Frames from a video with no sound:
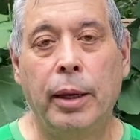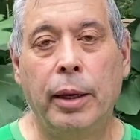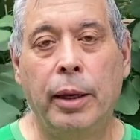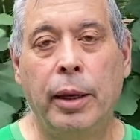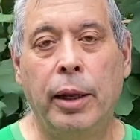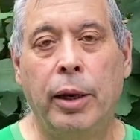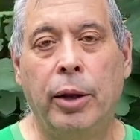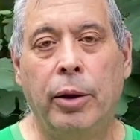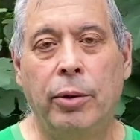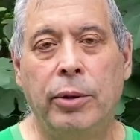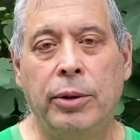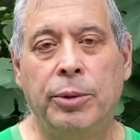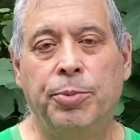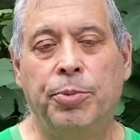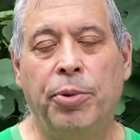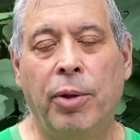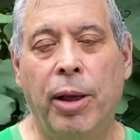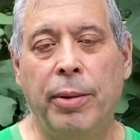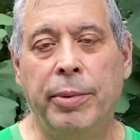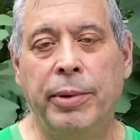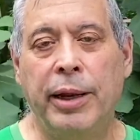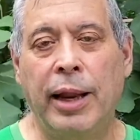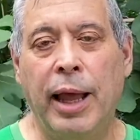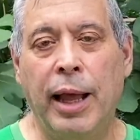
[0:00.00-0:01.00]
you know, it's
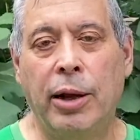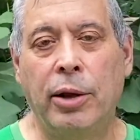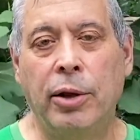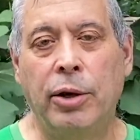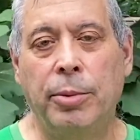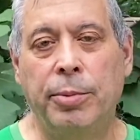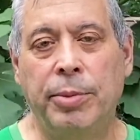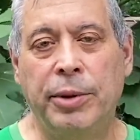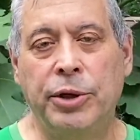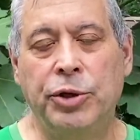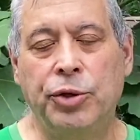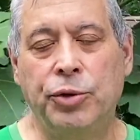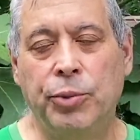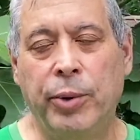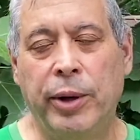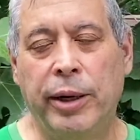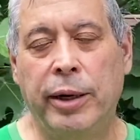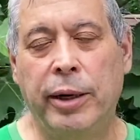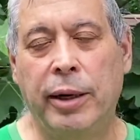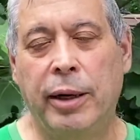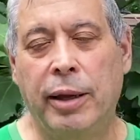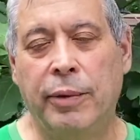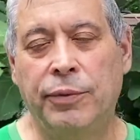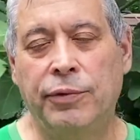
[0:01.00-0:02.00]
probably not going to be sweet
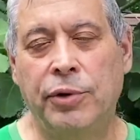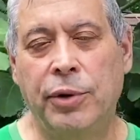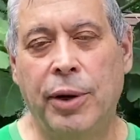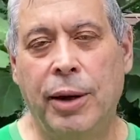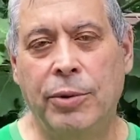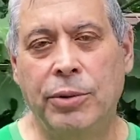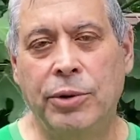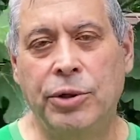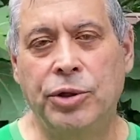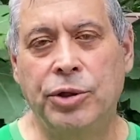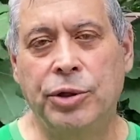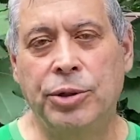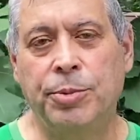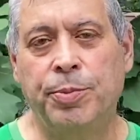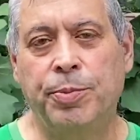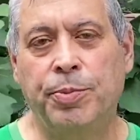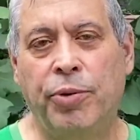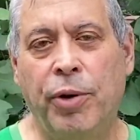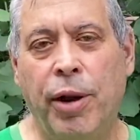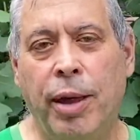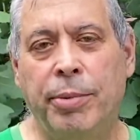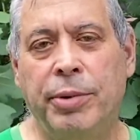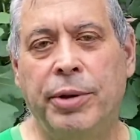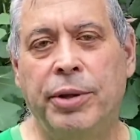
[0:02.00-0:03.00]
enough. So I would just
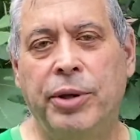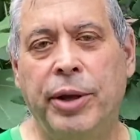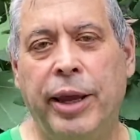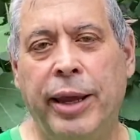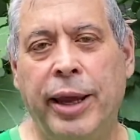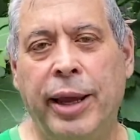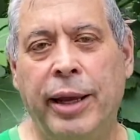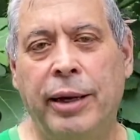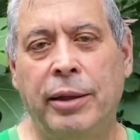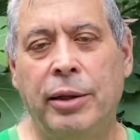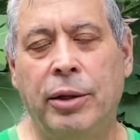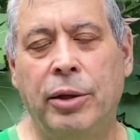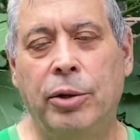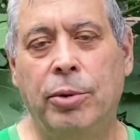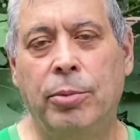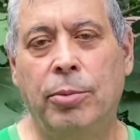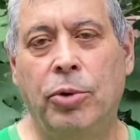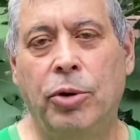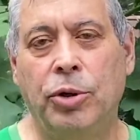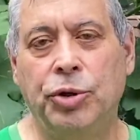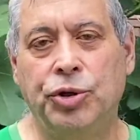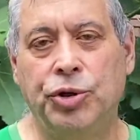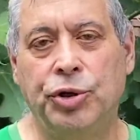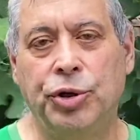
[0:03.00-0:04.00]
probably add a little
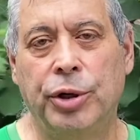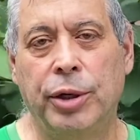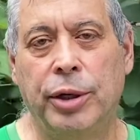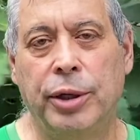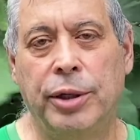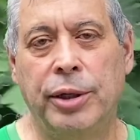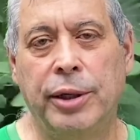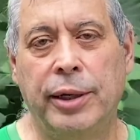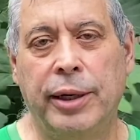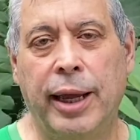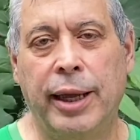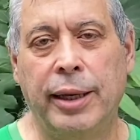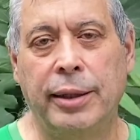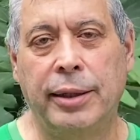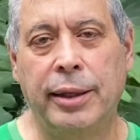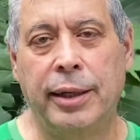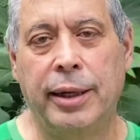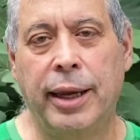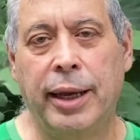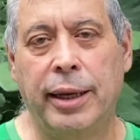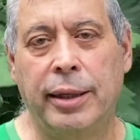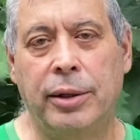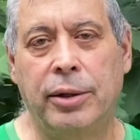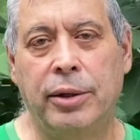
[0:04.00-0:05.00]
more sugar to that to
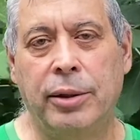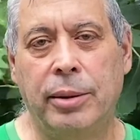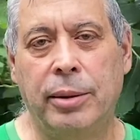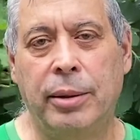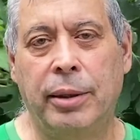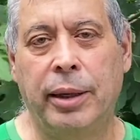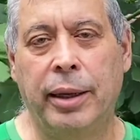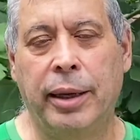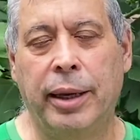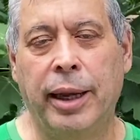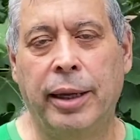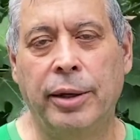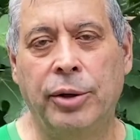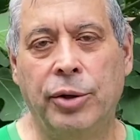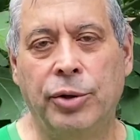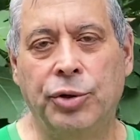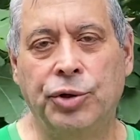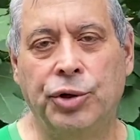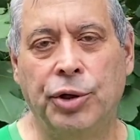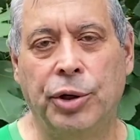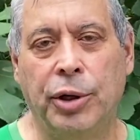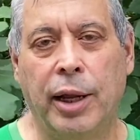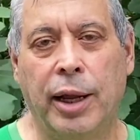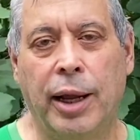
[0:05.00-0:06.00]
get you get your
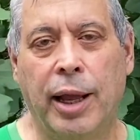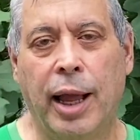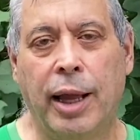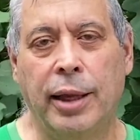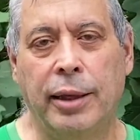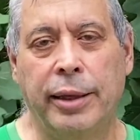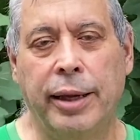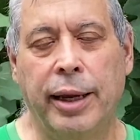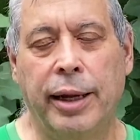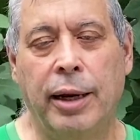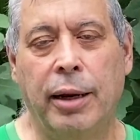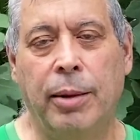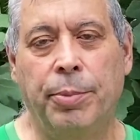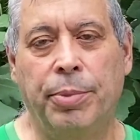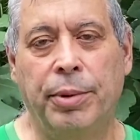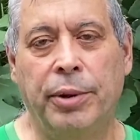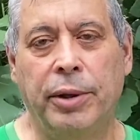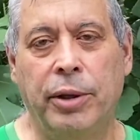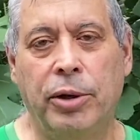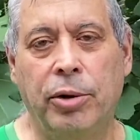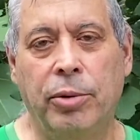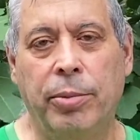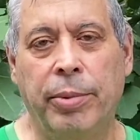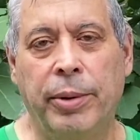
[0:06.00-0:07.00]
sugar content up a
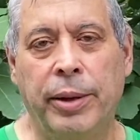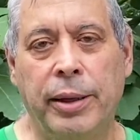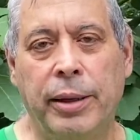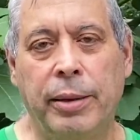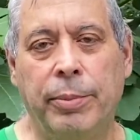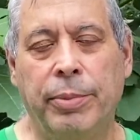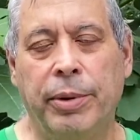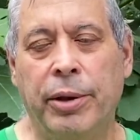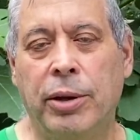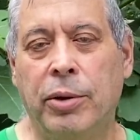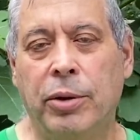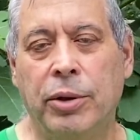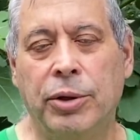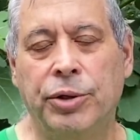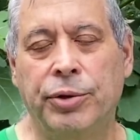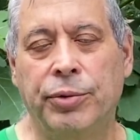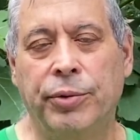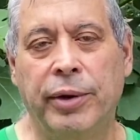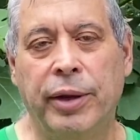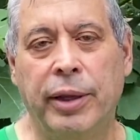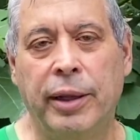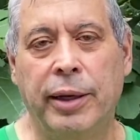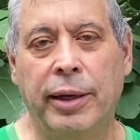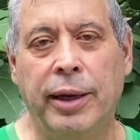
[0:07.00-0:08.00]
little bit because you're
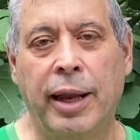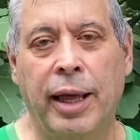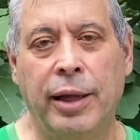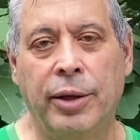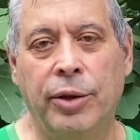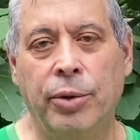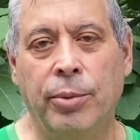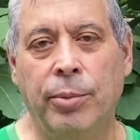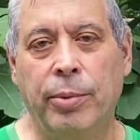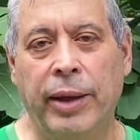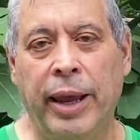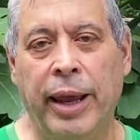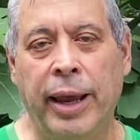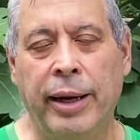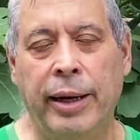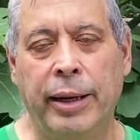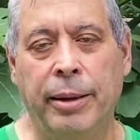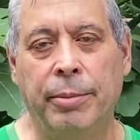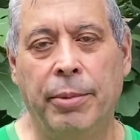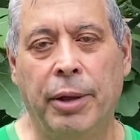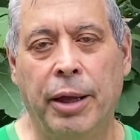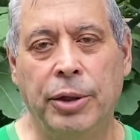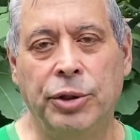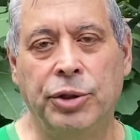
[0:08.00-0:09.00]
really not
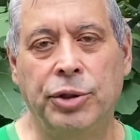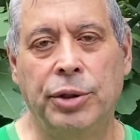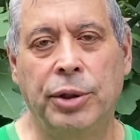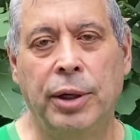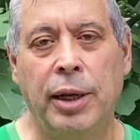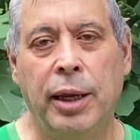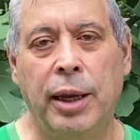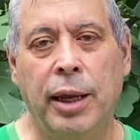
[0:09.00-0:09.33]
adding much.